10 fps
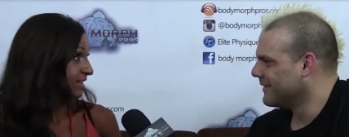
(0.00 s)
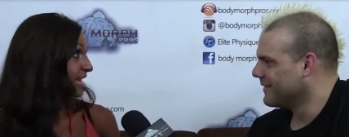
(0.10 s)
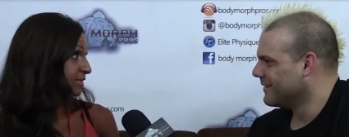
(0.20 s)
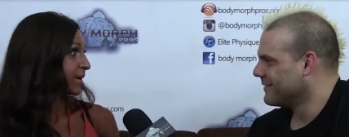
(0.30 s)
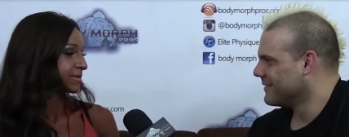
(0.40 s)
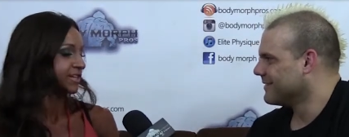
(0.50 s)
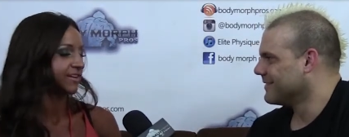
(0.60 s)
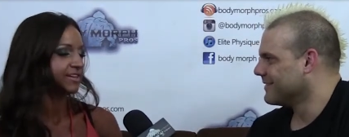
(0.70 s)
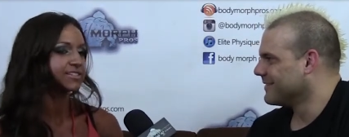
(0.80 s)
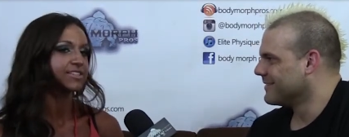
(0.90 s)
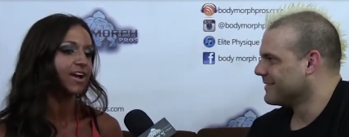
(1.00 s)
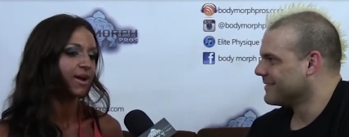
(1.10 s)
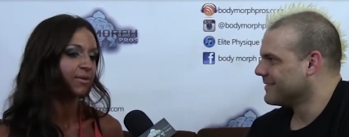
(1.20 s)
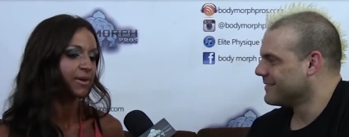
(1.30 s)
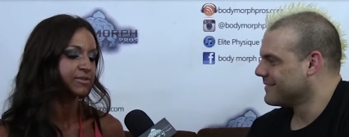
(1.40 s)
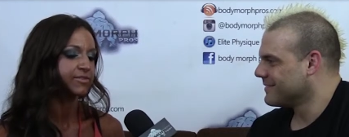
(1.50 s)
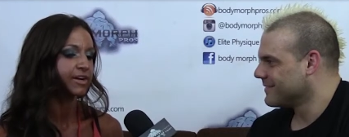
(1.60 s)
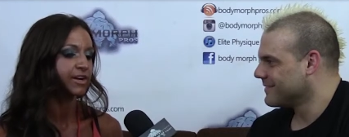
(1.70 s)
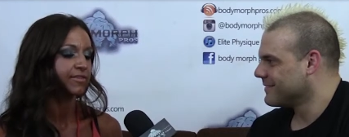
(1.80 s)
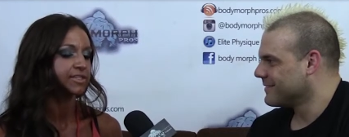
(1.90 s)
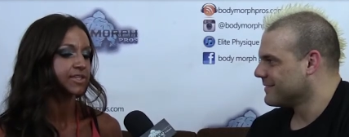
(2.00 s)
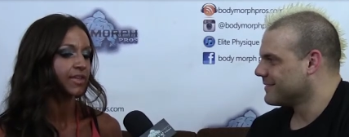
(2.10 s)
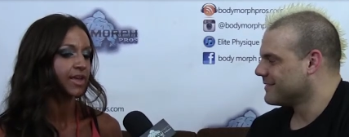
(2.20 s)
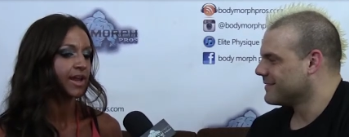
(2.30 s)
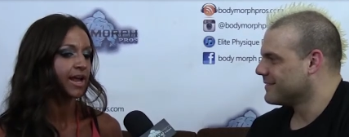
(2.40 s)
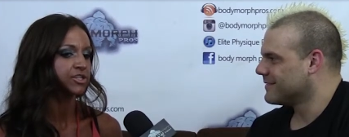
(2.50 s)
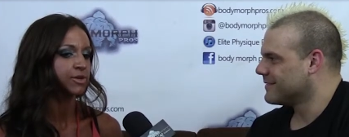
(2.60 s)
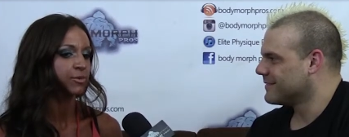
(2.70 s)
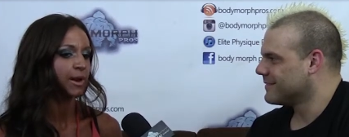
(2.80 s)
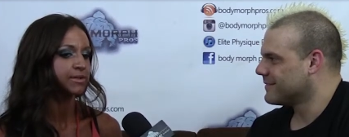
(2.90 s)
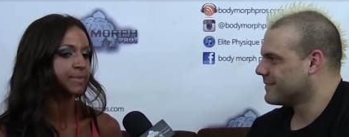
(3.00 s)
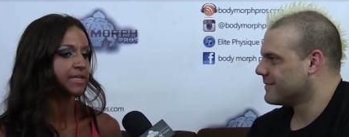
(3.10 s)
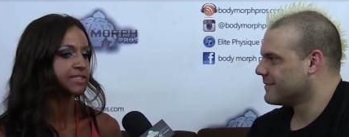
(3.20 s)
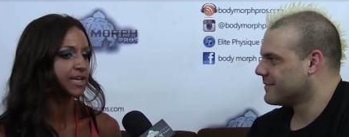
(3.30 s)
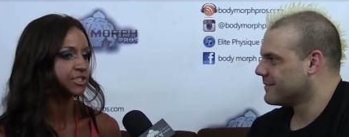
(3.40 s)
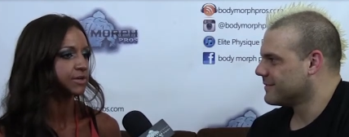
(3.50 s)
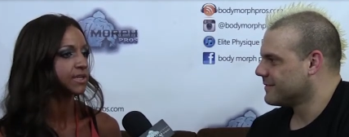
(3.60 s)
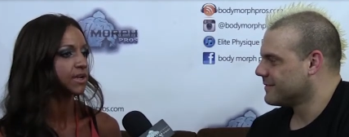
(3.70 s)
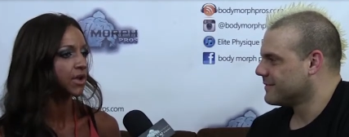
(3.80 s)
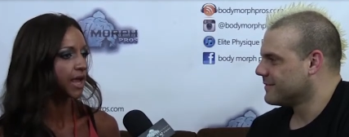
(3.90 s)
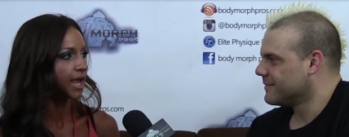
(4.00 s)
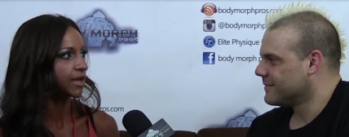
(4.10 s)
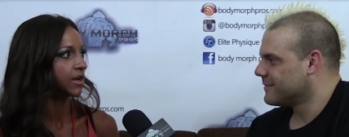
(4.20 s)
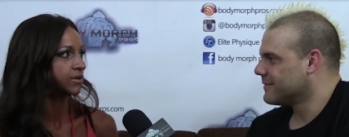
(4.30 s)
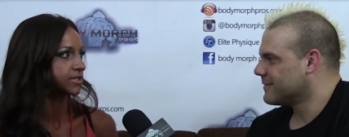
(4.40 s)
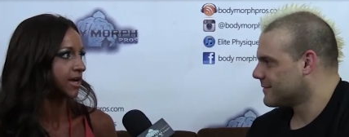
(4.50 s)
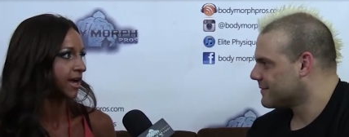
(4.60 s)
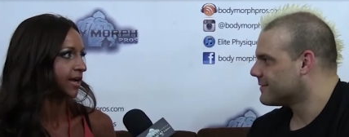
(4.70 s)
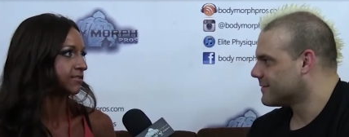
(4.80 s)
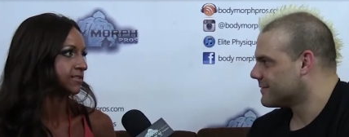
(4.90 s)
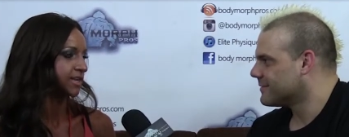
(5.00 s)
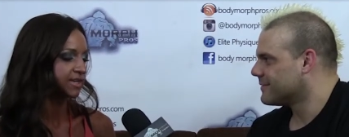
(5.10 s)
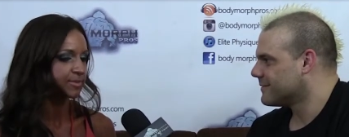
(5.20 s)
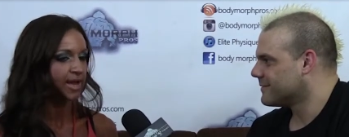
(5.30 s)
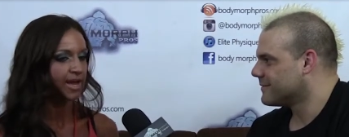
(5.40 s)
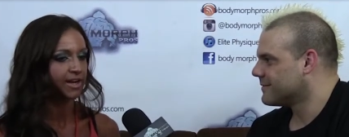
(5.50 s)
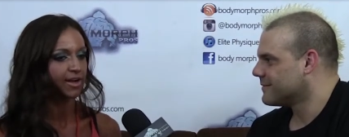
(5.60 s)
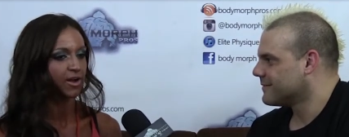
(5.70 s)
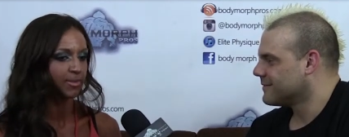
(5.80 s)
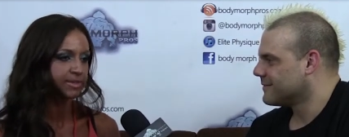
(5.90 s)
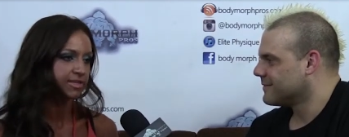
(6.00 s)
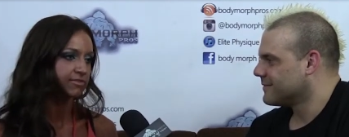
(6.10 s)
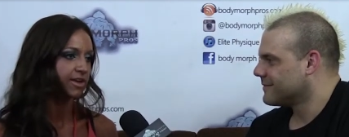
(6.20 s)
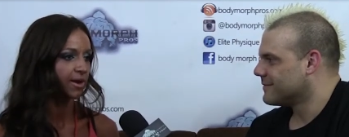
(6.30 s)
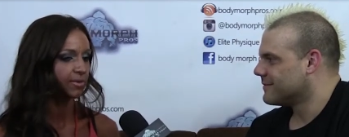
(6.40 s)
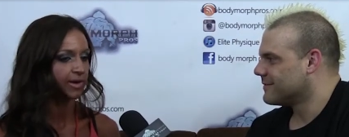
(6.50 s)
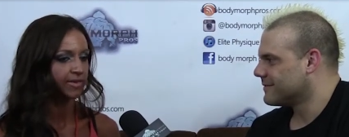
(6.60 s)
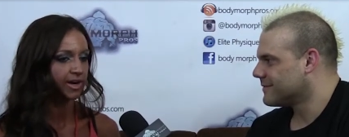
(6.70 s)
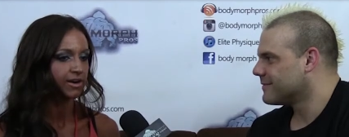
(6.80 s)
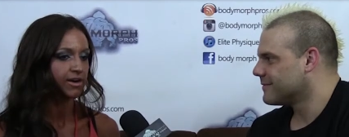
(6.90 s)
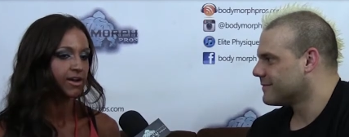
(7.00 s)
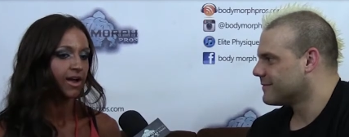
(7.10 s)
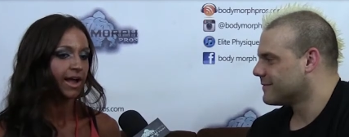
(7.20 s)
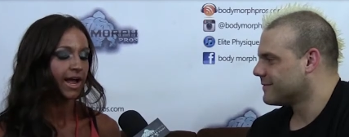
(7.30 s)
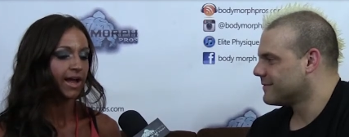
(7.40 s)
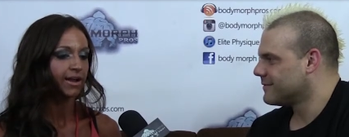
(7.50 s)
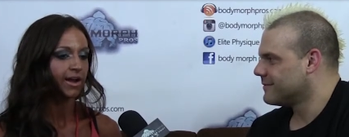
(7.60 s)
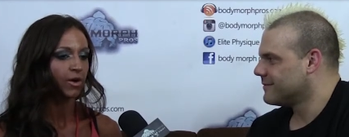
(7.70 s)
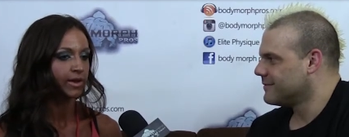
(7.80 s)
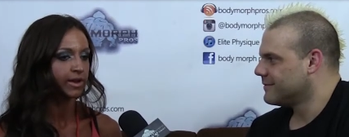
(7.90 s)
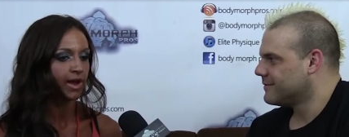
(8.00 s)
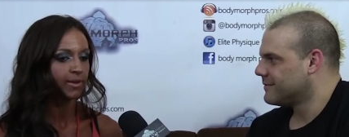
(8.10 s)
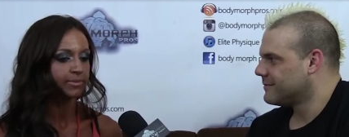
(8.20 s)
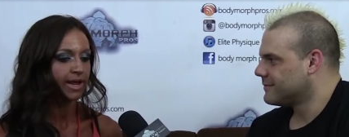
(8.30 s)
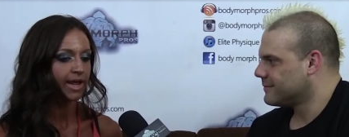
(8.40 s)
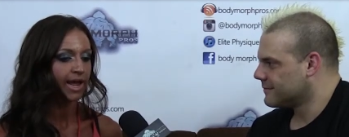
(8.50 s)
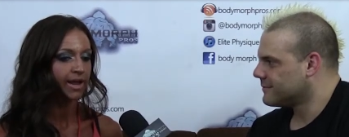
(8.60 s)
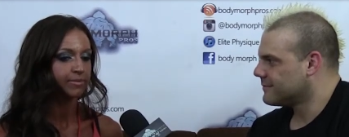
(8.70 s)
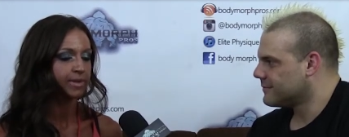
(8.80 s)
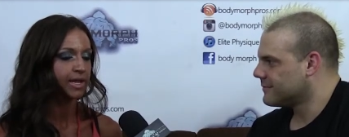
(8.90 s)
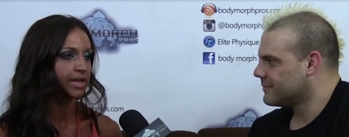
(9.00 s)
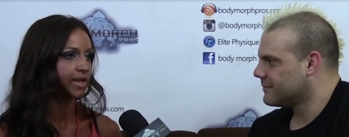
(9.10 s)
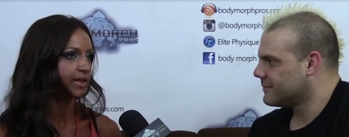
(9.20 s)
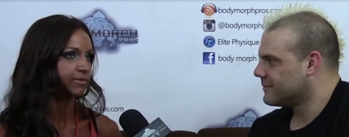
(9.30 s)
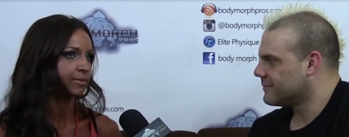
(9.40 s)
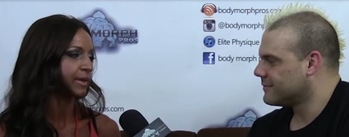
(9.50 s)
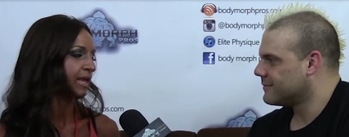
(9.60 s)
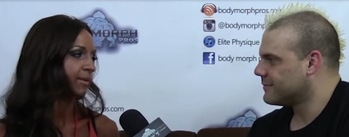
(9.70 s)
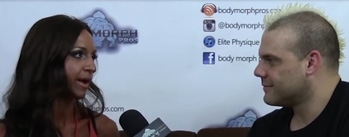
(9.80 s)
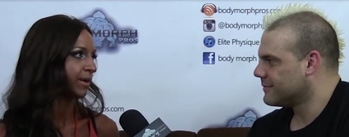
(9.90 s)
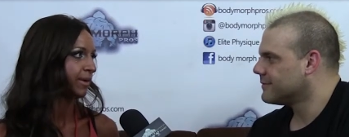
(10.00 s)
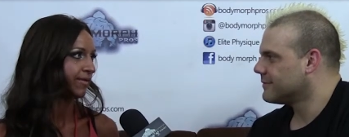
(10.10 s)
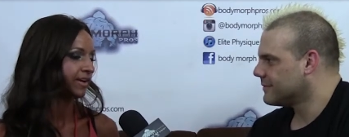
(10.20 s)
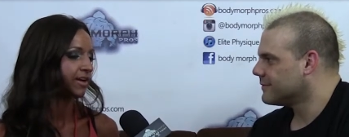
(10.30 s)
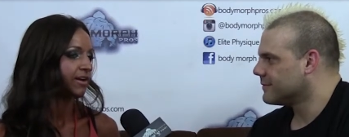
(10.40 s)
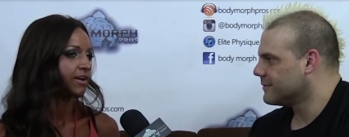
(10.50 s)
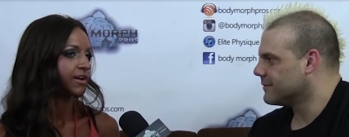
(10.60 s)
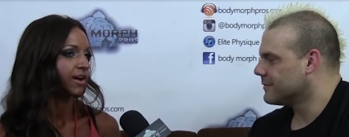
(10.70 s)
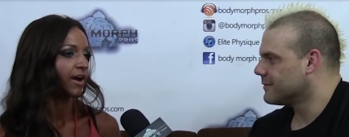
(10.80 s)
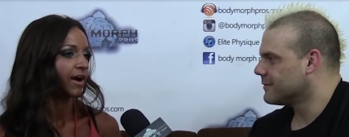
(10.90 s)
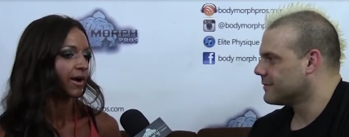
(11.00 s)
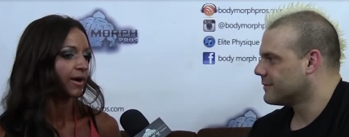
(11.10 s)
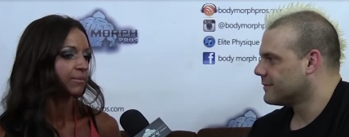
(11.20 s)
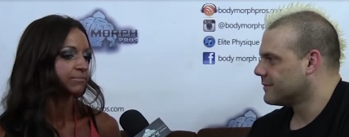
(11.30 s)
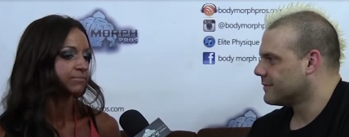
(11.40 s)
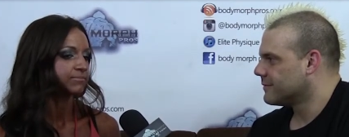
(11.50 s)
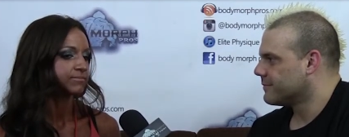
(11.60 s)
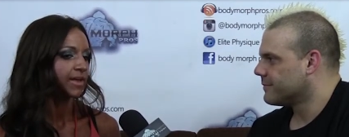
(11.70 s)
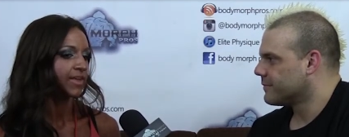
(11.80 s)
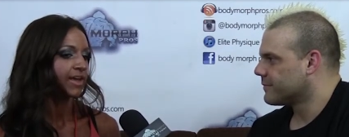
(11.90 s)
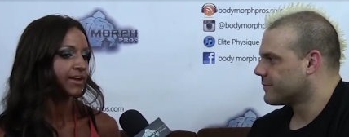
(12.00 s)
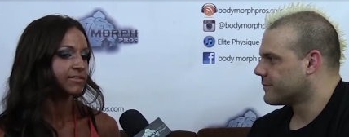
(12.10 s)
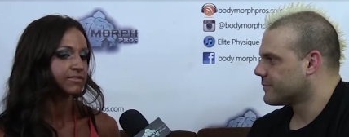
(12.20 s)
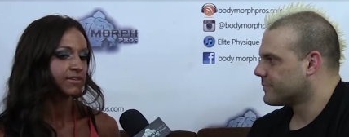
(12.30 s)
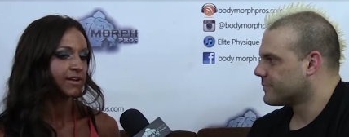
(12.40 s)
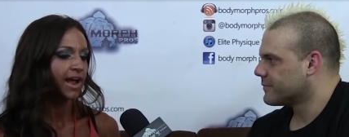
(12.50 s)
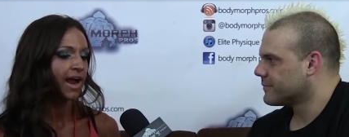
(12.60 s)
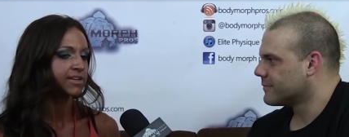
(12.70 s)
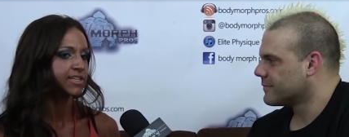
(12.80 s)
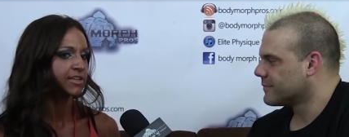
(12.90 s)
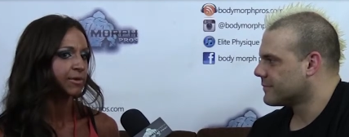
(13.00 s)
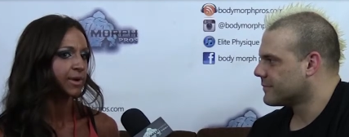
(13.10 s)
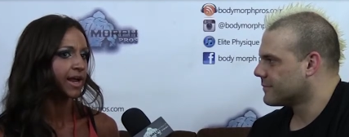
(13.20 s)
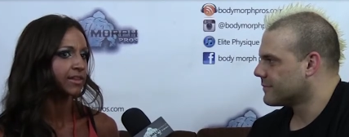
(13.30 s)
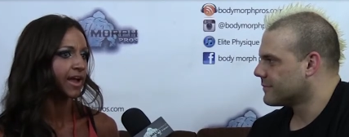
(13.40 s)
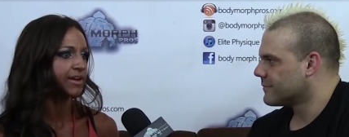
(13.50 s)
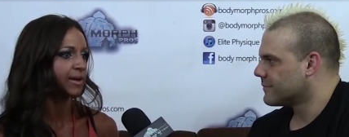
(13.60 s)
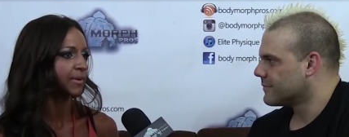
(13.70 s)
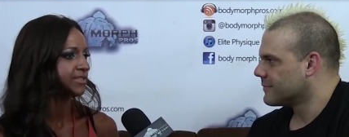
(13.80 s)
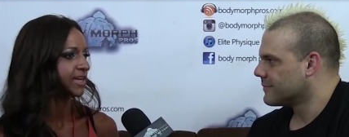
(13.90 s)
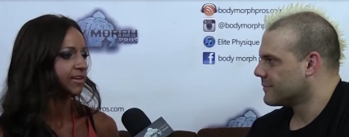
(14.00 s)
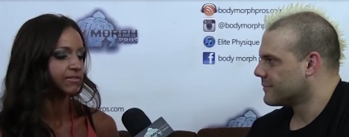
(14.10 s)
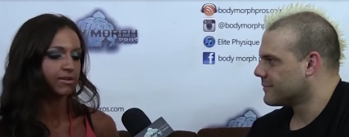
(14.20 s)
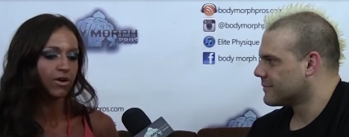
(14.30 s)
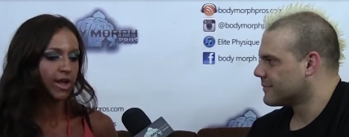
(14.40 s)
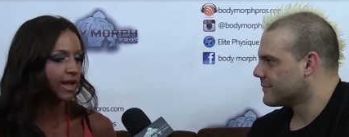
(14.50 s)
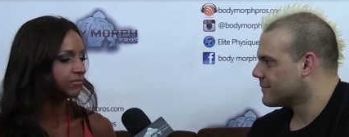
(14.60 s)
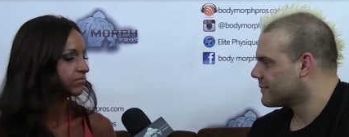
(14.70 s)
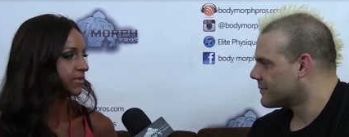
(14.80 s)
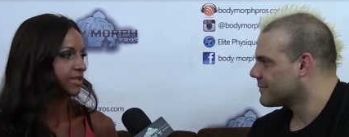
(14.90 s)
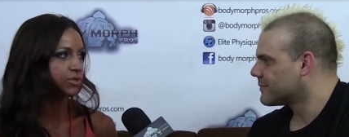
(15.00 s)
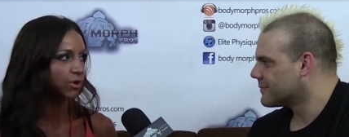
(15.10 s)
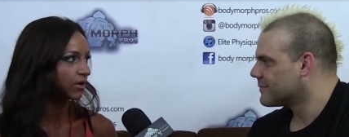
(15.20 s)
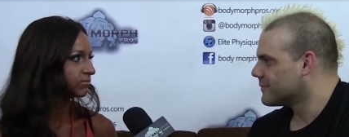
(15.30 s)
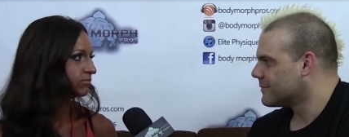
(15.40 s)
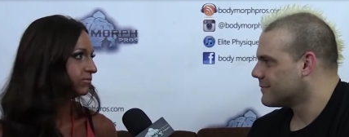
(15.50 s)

Speaker 1: that's why I was nervous. Um, I was very nervous, and then actually, when I was backstage, I was like, okay, you know, it's not, it's not as bad. I gotta calm myself down, whatever. I got uh, oiled up. I got bikini, the bikini bite, whatever. Mm-hmm. Um, and then honestly, like when I lined up, I was like, okay, it's cool.